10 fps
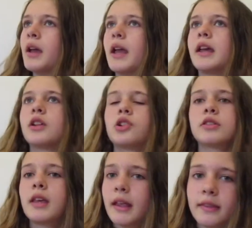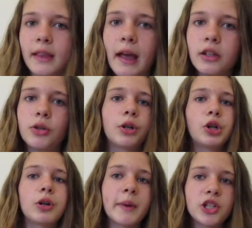And just hit that, you can
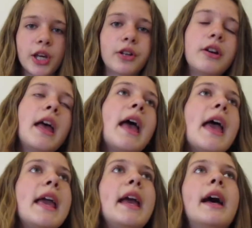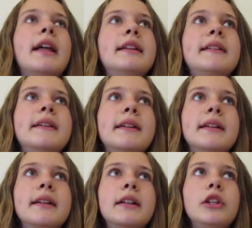go to my channel, and
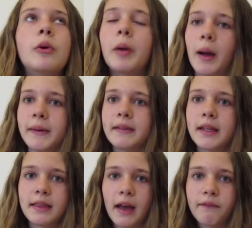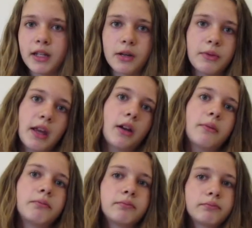you'll probably see that video there.
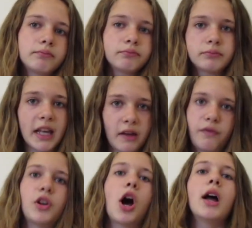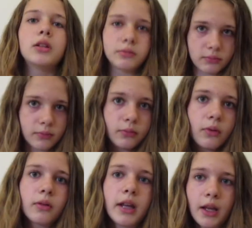If not,
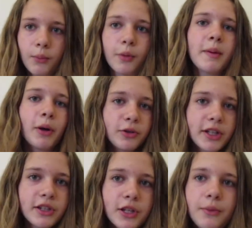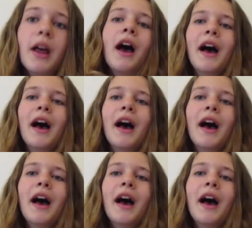it will be posted soon.